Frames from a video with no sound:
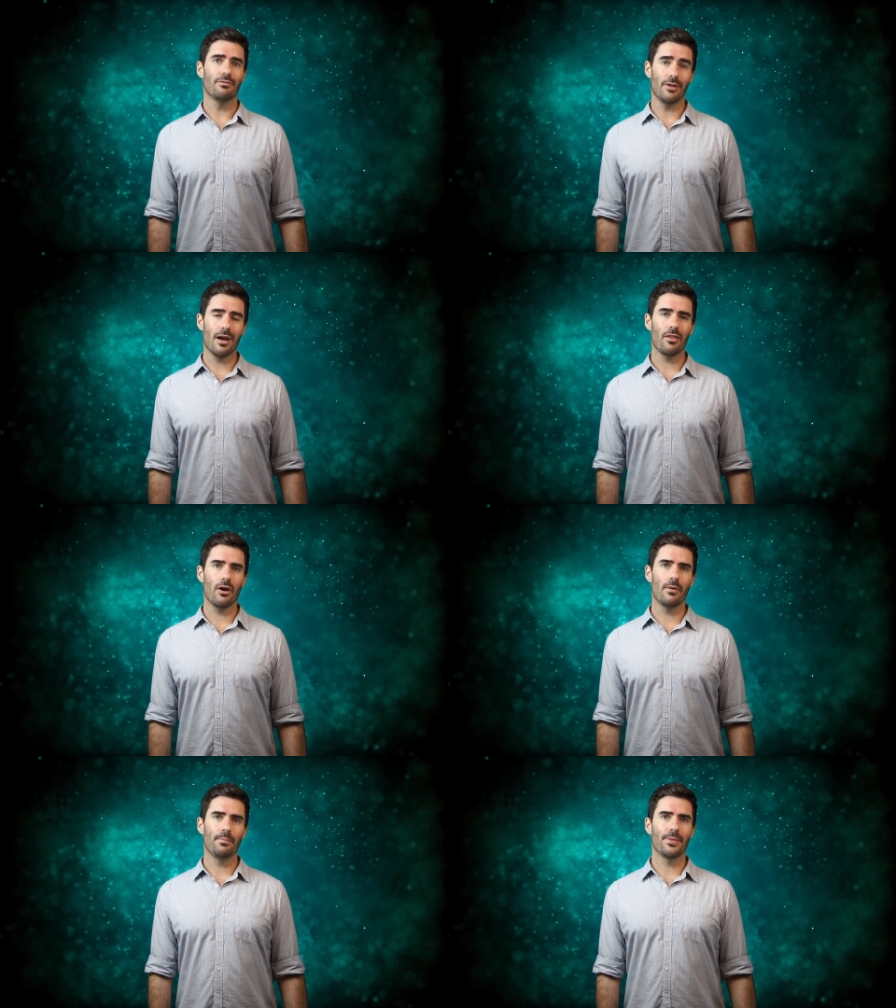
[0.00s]
For now
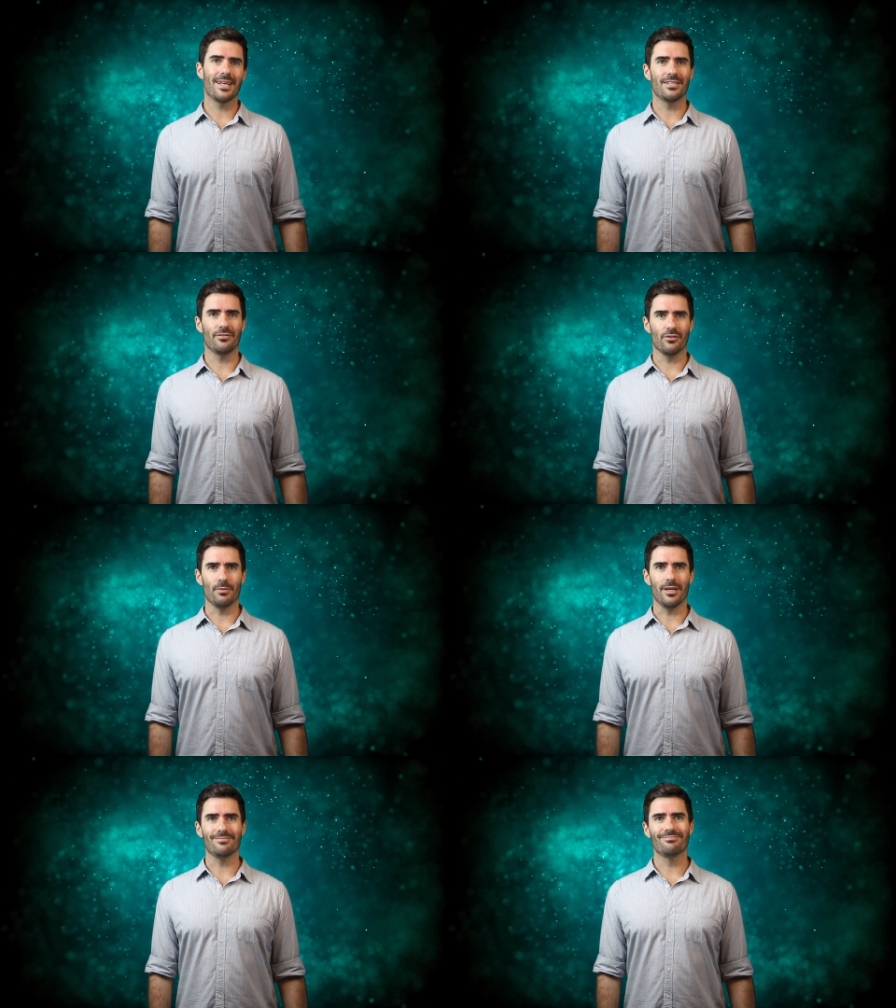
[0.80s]
though, that's it
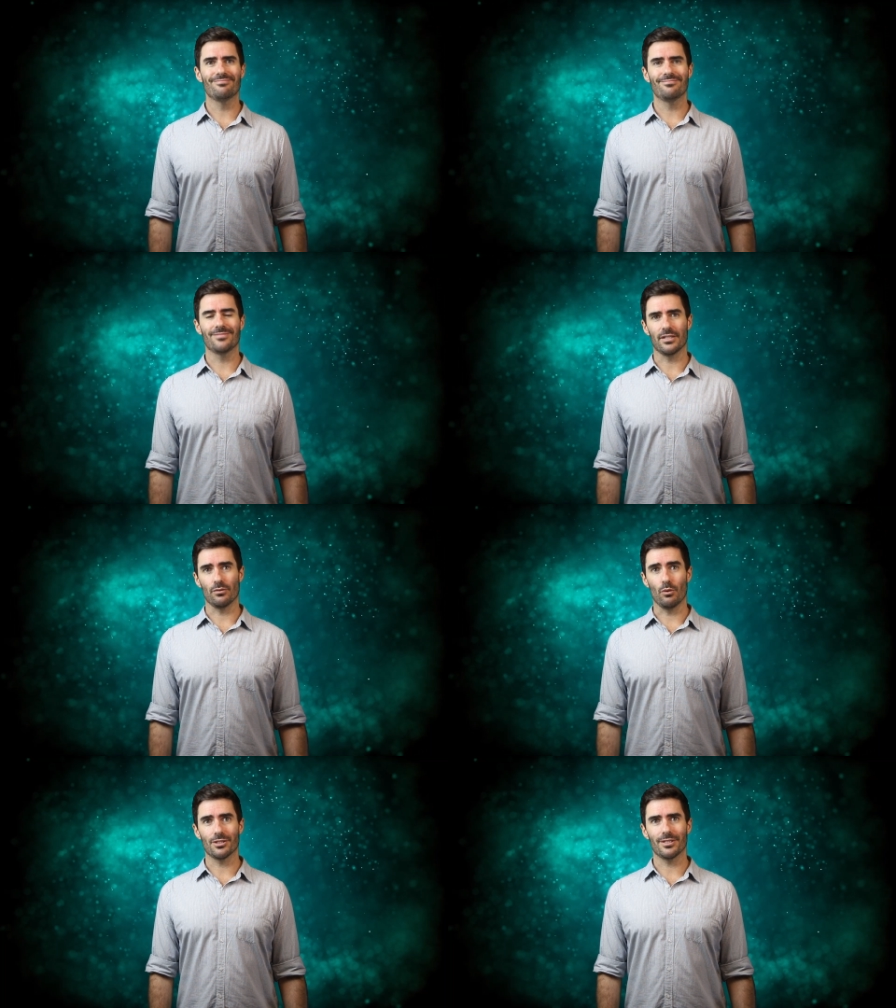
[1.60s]
from me. Thanks
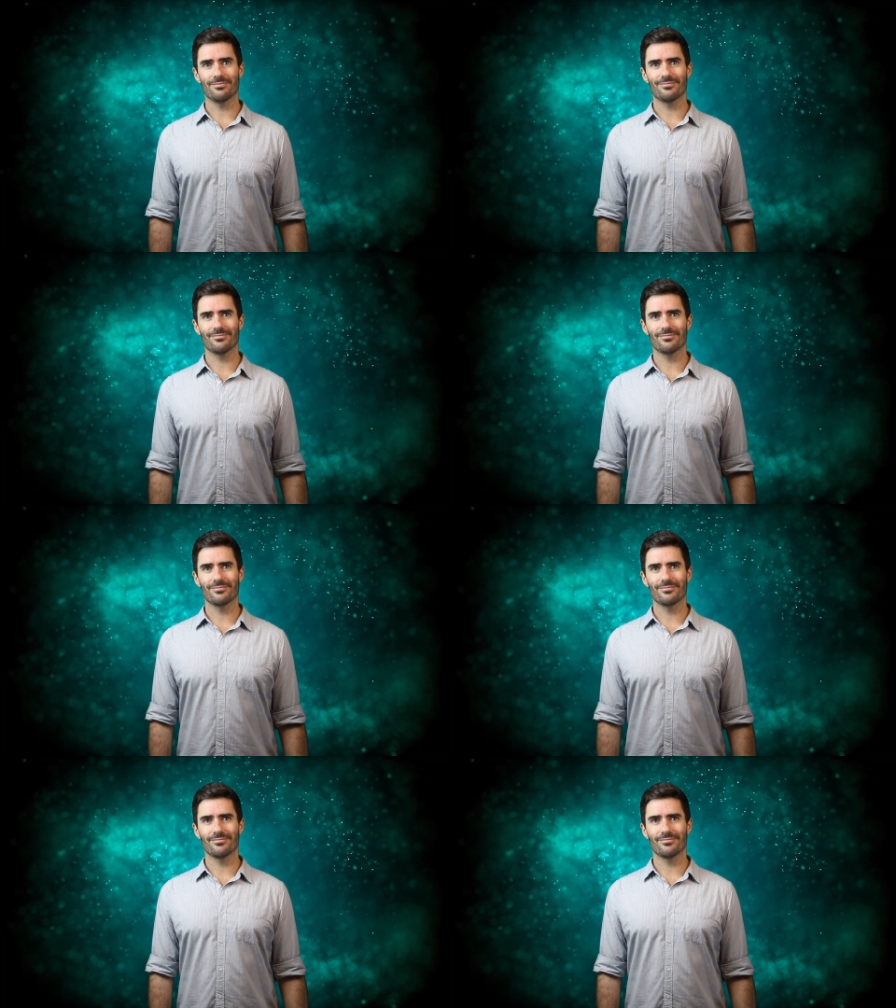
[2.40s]
for watching.